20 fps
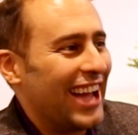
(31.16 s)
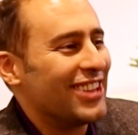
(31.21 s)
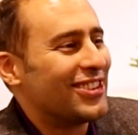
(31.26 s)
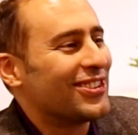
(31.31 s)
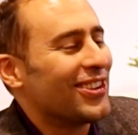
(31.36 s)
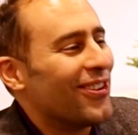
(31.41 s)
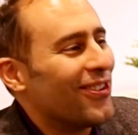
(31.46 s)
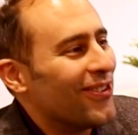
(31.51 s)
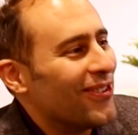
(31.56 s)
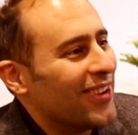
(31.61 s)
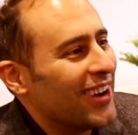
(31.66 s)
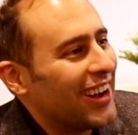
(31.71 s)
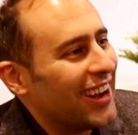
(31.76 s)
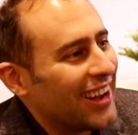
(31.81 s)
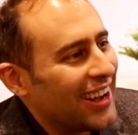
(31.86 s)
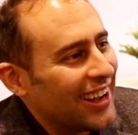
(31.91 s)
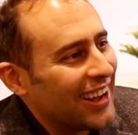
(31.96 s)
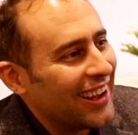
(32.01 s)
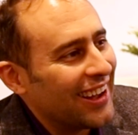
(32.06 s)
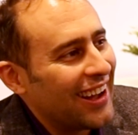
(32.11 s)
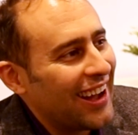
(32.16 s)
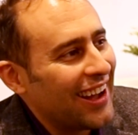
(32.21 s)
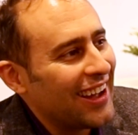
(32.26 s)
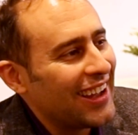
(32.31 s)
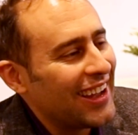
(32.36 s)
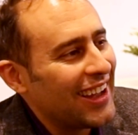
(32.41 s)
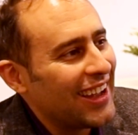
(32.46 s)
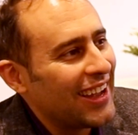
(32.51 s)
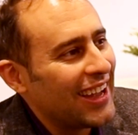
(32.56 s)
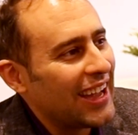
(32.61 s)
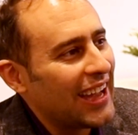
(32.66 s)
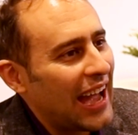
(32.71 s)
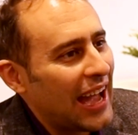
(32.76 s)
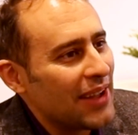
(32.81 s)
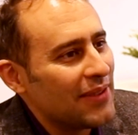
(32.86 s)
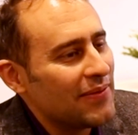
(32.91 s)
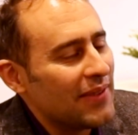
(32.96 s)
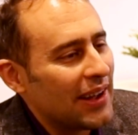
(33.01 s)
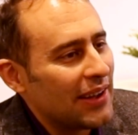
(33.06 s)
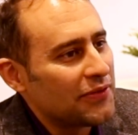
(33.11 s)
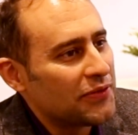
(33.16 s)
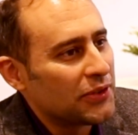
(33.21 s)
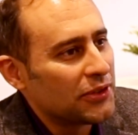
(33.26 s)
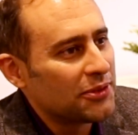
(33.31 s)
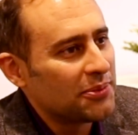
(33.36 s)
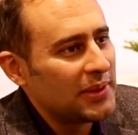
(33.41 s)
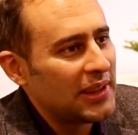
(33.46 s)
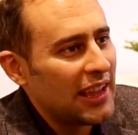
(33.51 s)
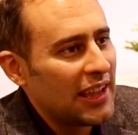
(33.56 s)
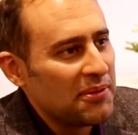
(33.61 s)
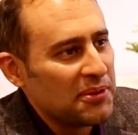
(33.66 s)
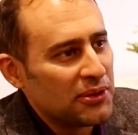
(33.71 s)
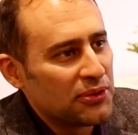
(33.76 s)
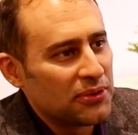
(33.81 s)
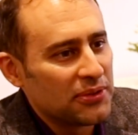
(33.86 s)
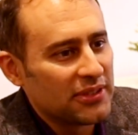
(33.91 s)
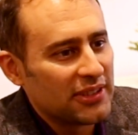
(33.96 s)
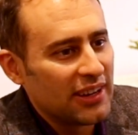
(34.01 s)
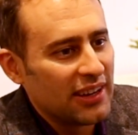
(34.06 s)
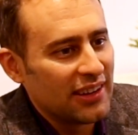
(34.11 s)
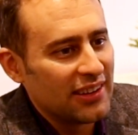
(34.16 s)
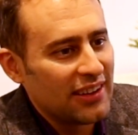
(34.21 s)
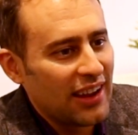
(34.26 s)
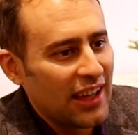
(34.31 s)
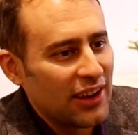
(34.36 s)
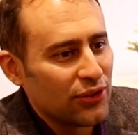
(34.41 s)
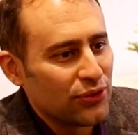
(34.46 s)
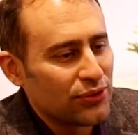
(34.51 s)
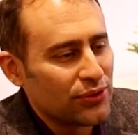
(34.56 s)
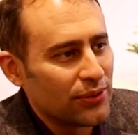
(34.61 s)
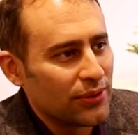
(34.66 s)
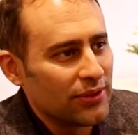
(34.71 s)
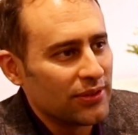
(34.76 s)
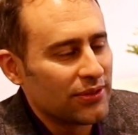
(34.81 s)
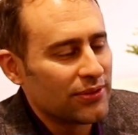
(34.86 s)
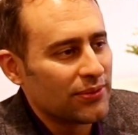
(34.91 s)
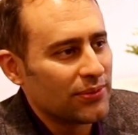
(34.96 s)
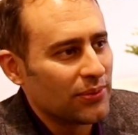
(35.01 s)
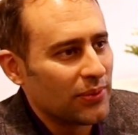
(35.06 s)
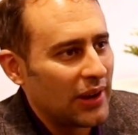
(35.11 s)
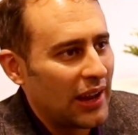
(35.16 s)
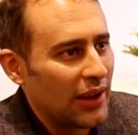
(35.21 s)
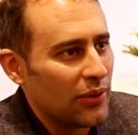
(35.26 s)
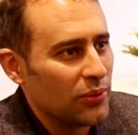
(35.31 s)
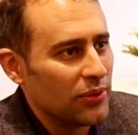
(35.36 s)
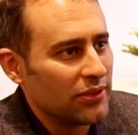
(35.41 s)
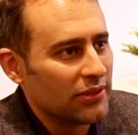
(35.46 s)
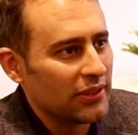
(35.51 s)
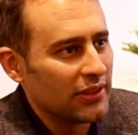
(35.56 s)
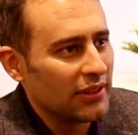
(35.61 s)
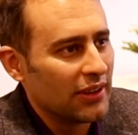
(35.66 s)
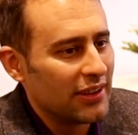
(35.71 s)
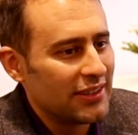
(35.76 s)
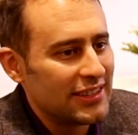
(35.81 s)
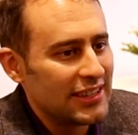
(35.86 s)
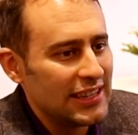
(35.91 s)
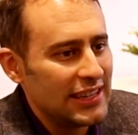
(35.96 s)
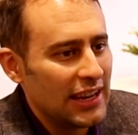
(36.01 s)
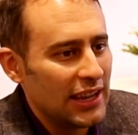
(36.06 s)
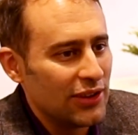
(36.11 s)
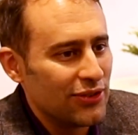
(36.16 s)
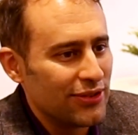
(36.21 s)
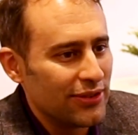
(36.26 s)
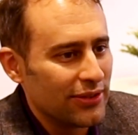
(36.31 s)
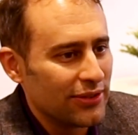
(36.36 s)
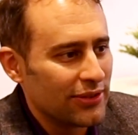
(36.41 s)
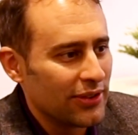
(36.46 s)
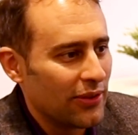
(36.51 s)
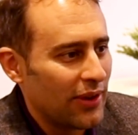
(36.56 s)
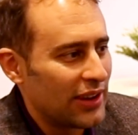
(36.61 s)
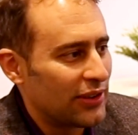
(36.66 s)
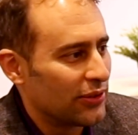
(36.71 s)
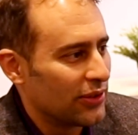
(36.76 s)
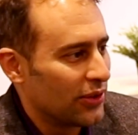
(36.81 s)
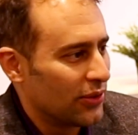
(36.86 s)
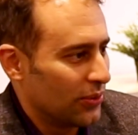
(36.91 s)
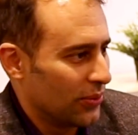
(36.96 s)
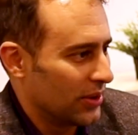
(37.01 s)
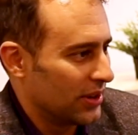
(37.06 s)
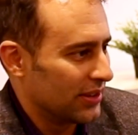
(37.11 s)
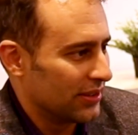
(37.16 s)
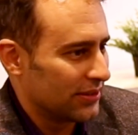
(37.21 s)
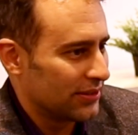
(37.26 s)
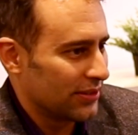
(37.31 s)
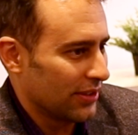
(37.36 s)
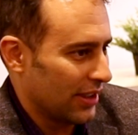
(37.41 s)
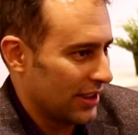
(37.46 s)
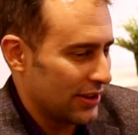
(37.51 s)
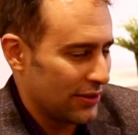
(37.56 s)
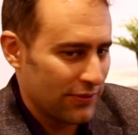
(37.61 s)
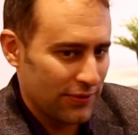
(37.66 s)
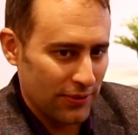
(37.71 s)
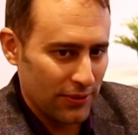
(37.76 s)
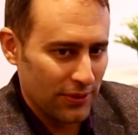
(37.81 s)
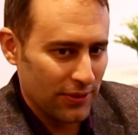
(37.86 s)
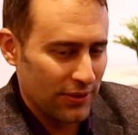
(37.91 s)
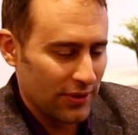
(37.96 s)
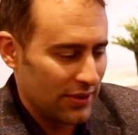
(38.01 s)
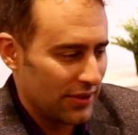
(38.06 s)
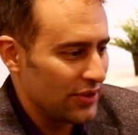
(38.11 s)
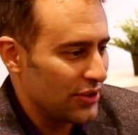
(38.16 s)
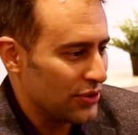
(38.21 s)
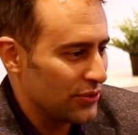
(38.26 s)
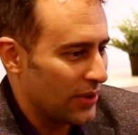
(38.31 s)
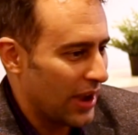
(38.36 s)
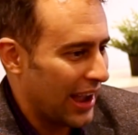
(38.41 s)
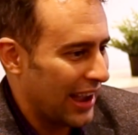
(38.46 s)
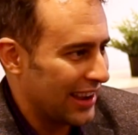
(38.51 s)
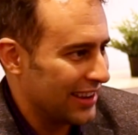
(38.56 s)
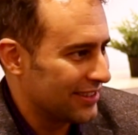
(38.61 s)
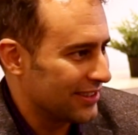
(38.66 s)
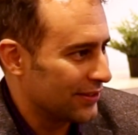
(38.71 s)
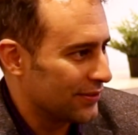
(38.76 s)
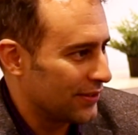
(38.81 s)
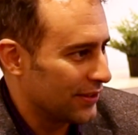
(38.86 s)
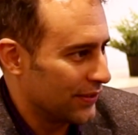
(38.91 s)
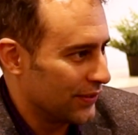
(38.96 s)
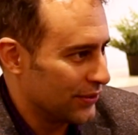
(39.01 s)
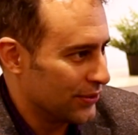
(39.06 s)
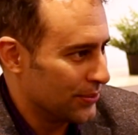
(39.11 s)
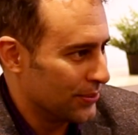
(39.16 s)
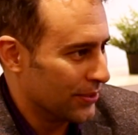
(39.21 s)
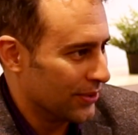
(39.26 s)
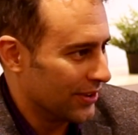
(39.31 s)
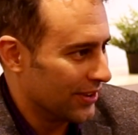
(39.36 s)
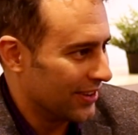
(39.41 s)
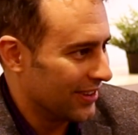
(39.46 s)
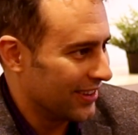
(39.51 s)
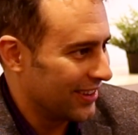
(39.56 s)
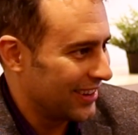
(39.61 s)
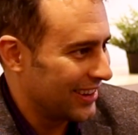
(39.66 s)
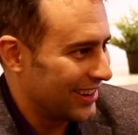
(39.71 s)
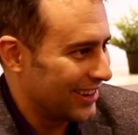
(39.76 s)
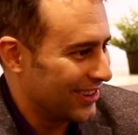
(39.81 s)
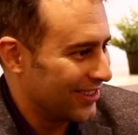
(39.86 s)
So I first became interested in dinosaurs when I was a teenager, so I don't know what it's like for you guys if you were, you